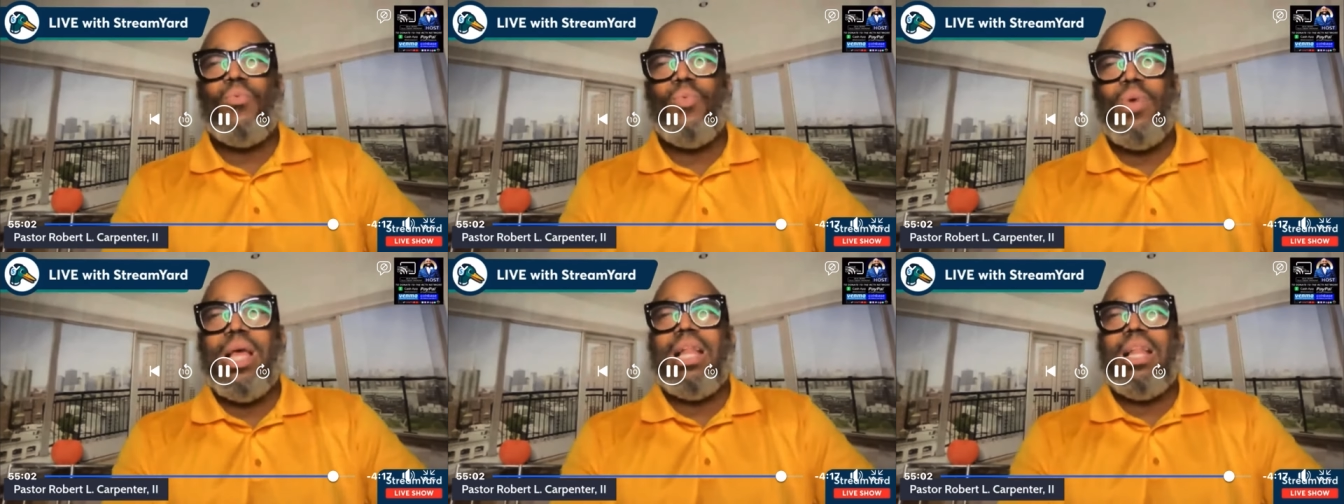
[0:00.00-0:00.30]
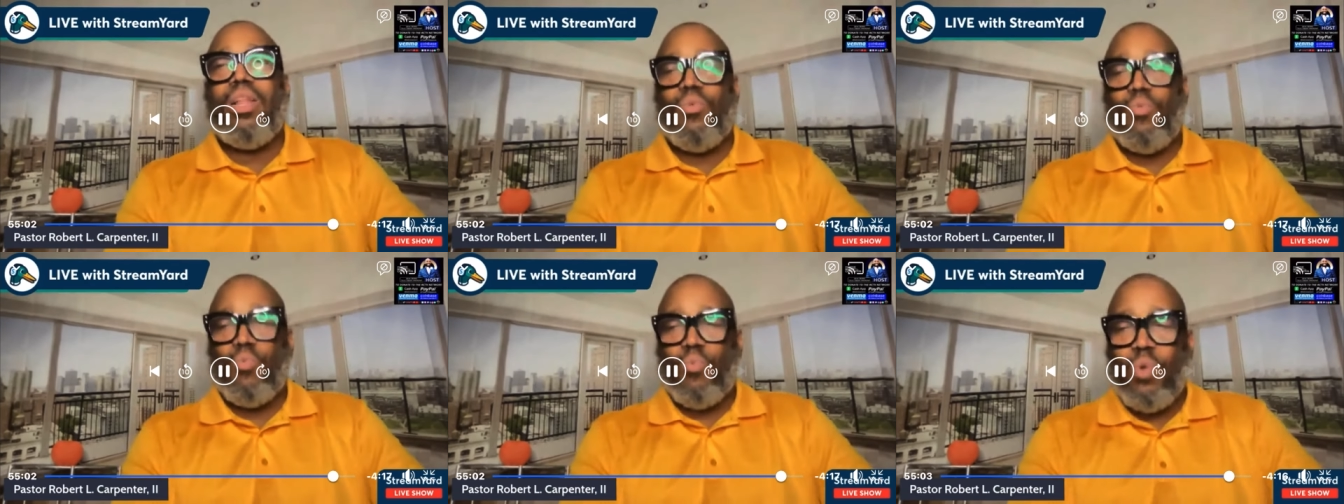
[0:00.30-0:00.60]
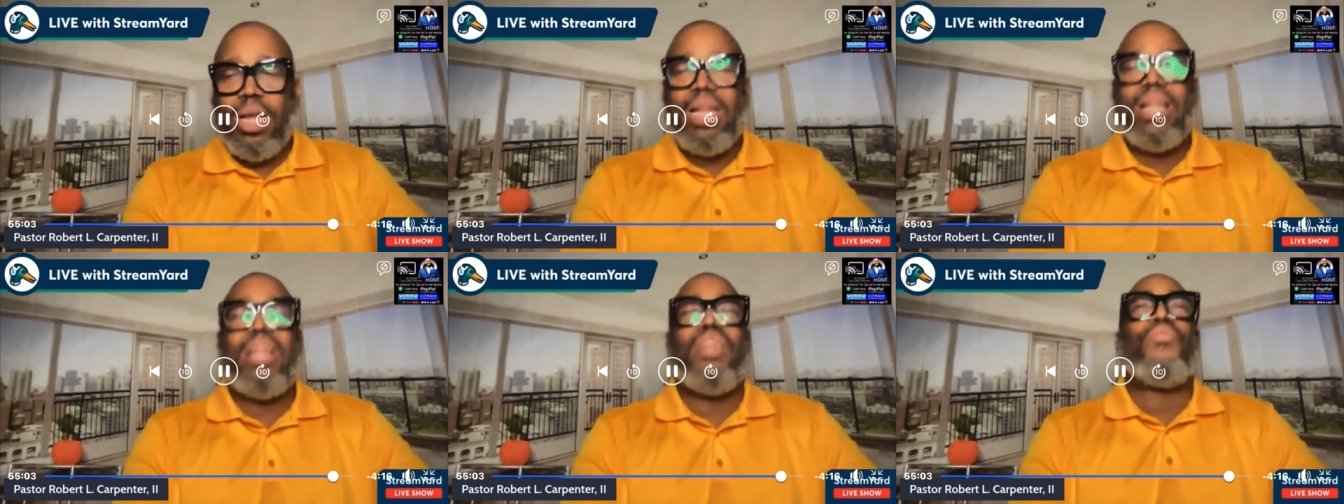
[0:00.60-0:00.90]
really,
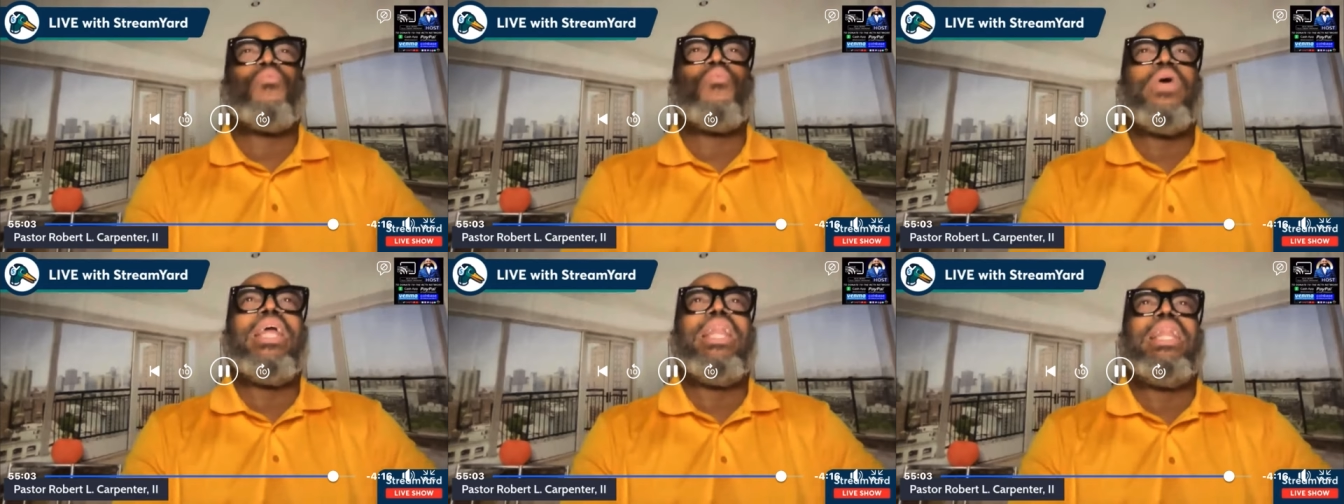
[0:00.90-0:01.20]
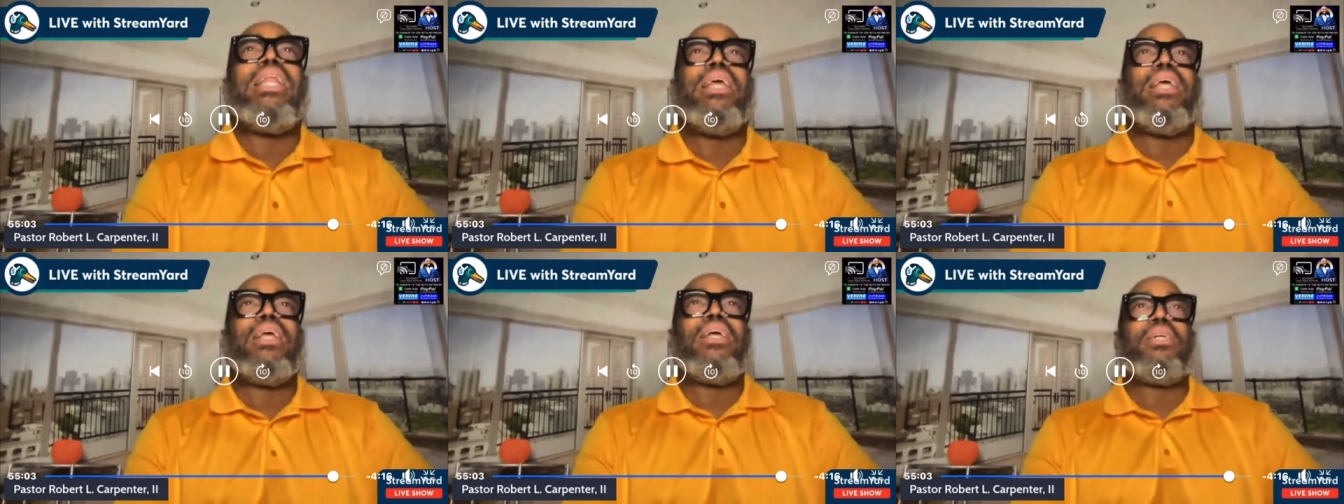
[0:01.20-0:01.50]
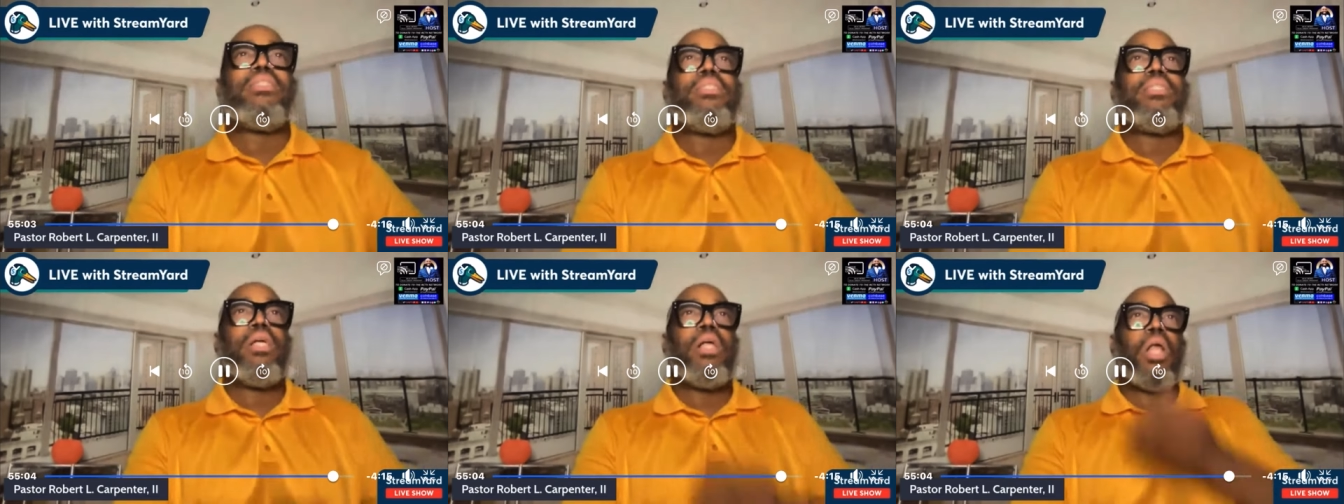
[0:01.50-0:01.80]
really, really
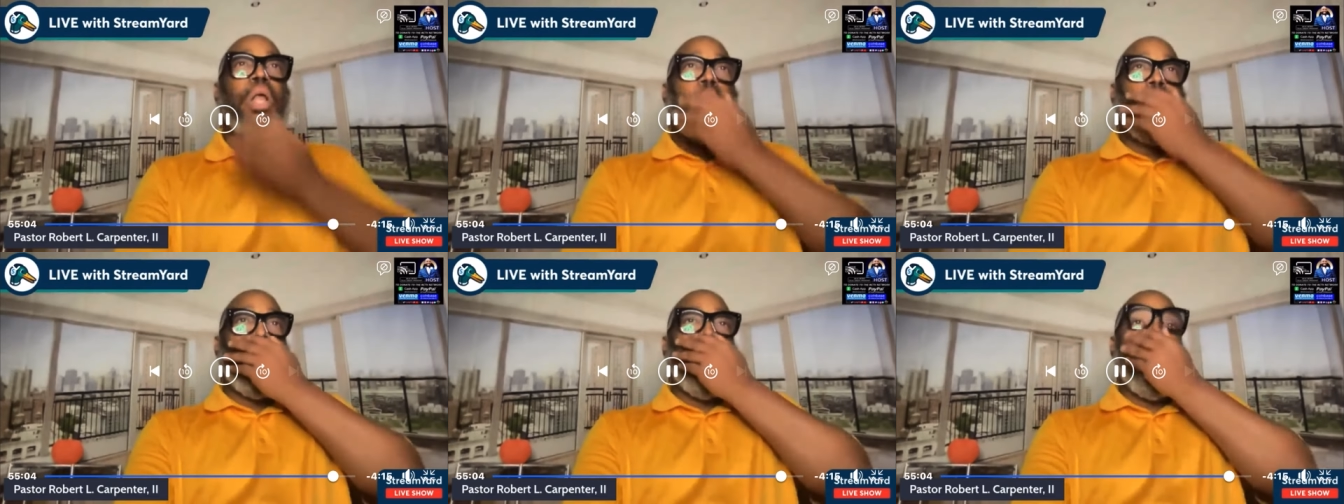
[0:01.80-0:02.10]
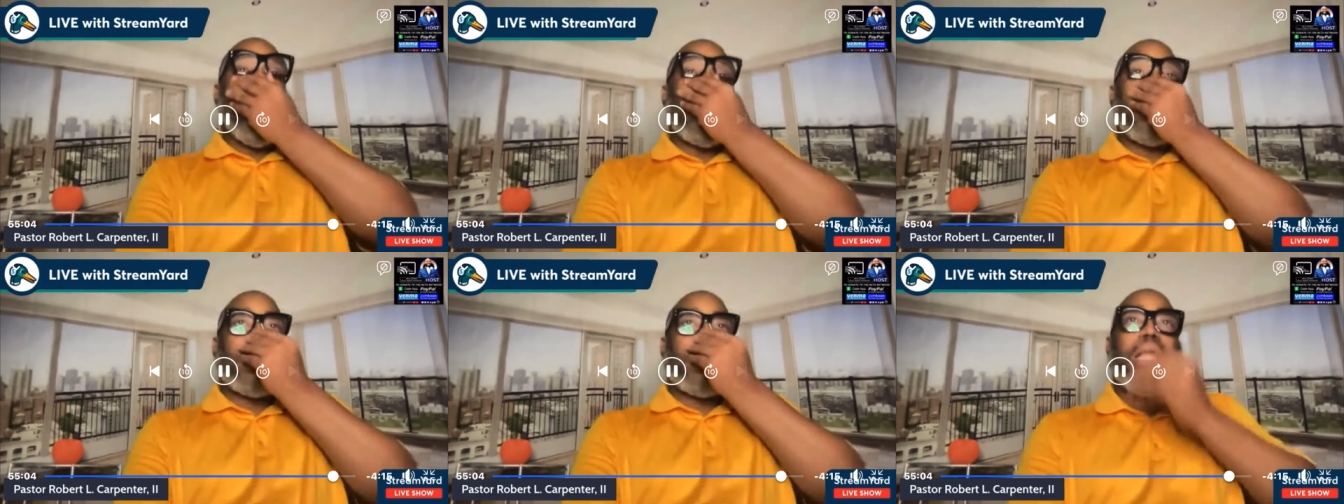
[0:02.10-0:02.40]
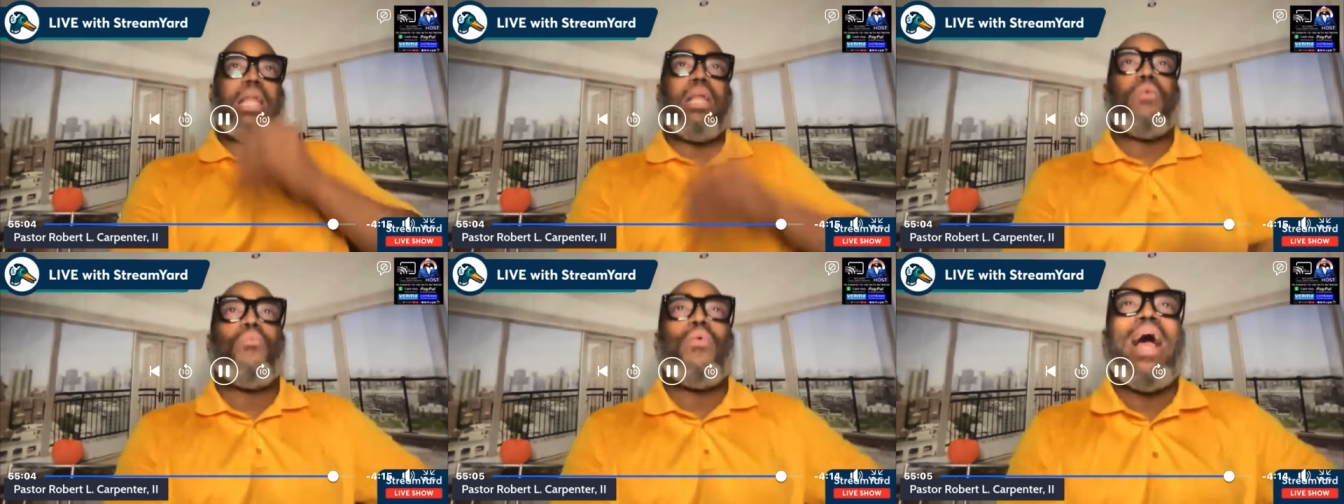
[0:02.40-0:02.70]
want
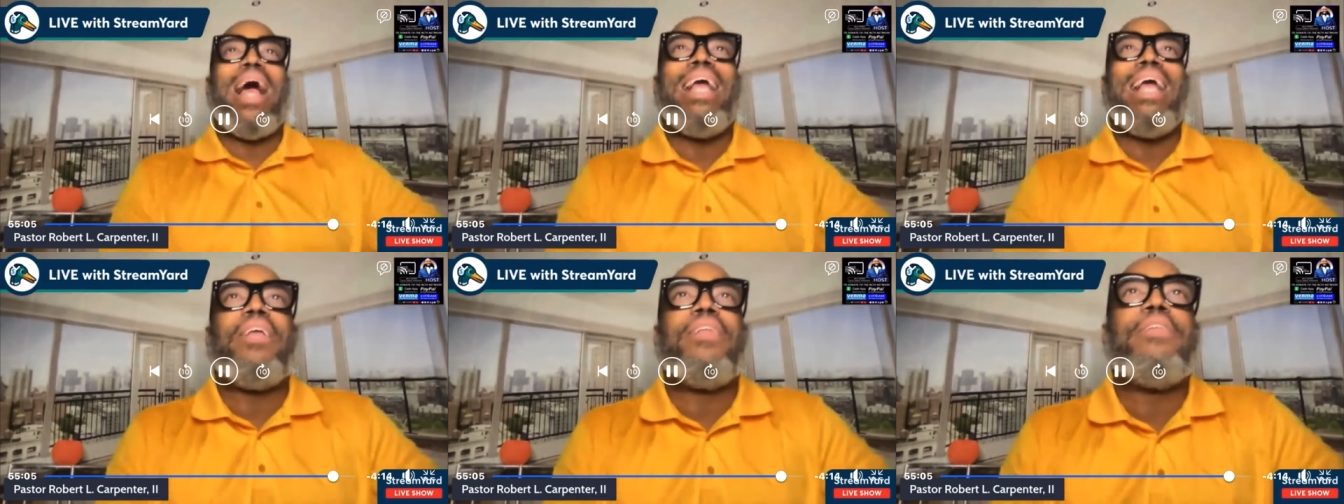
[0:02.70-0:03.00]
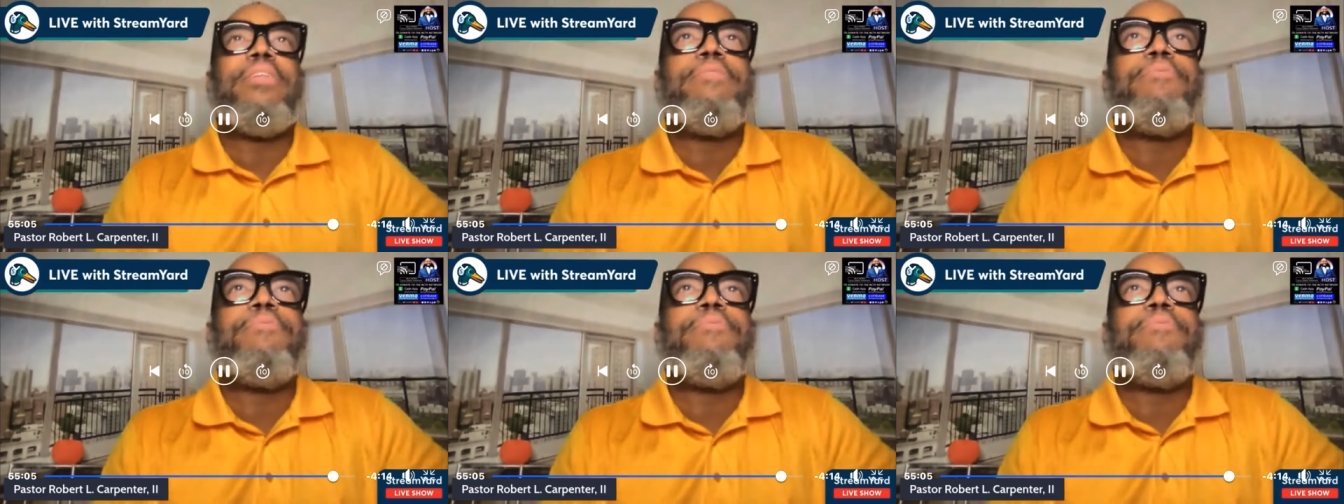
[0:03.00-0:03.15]
to get it right,